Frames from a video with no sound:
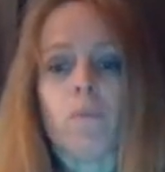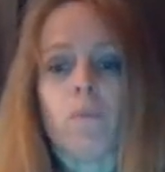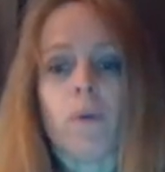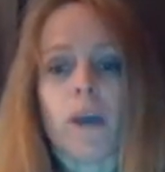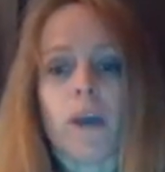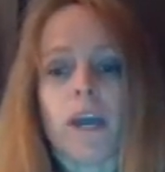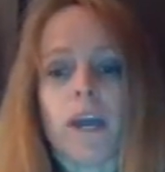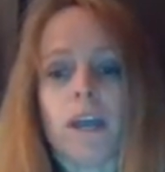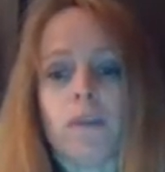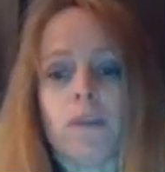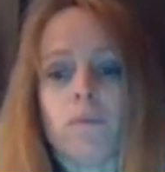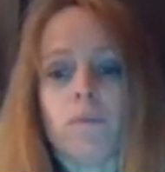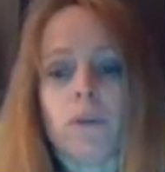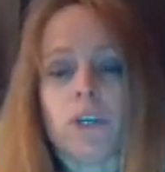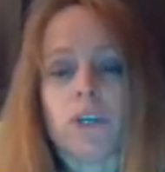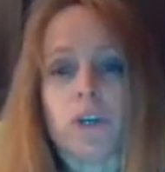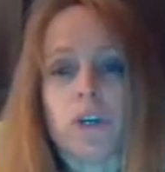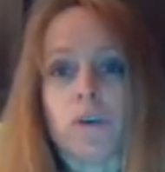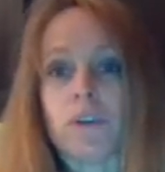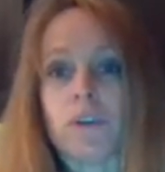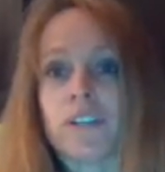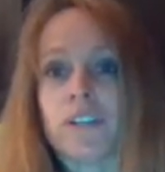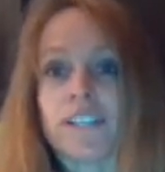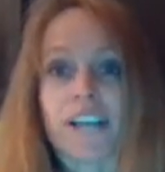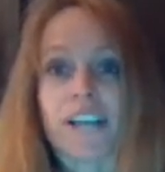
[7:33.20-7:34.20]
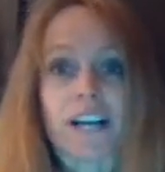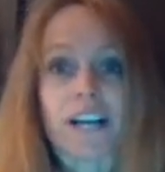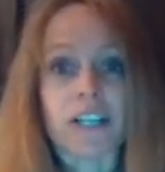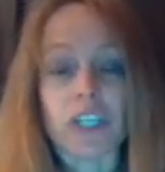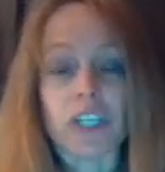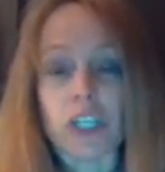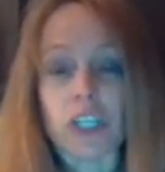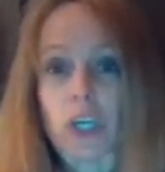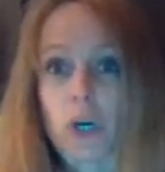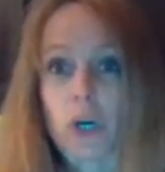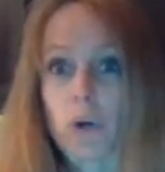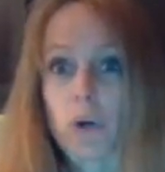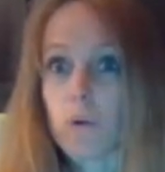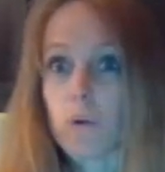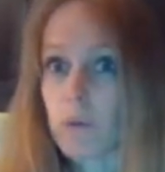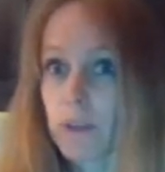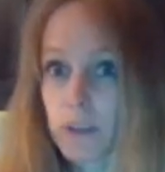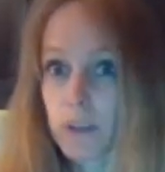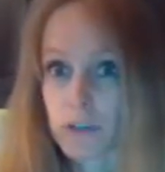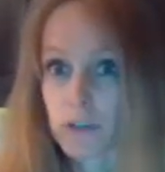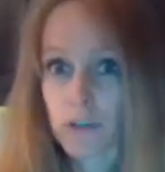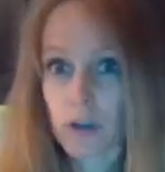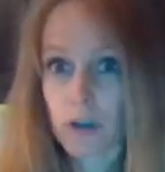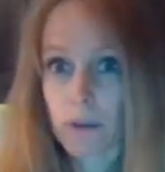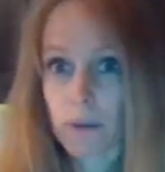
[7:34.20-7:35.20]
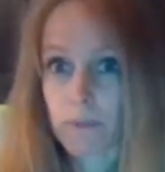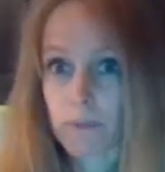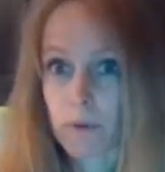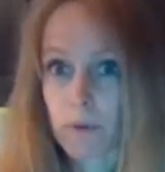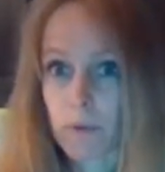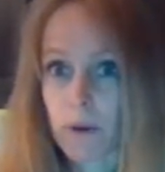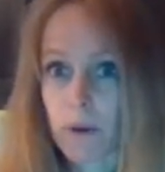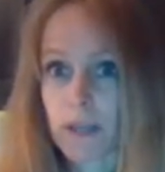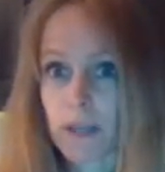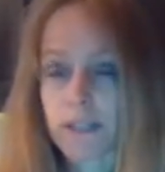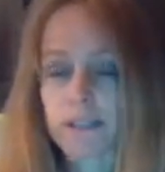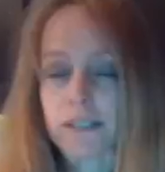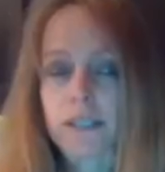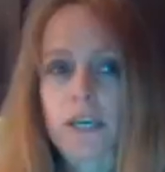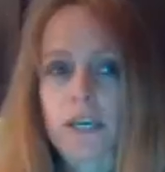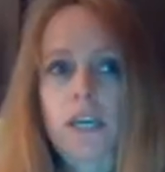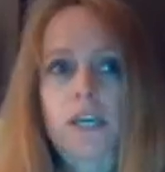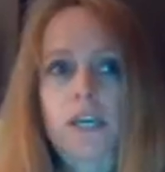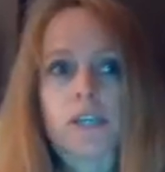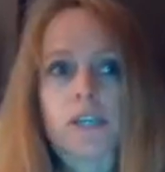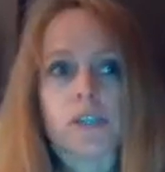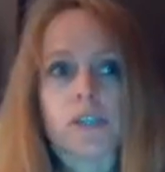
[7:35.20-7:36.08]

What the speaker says: when we don't exactly know what the trauma was.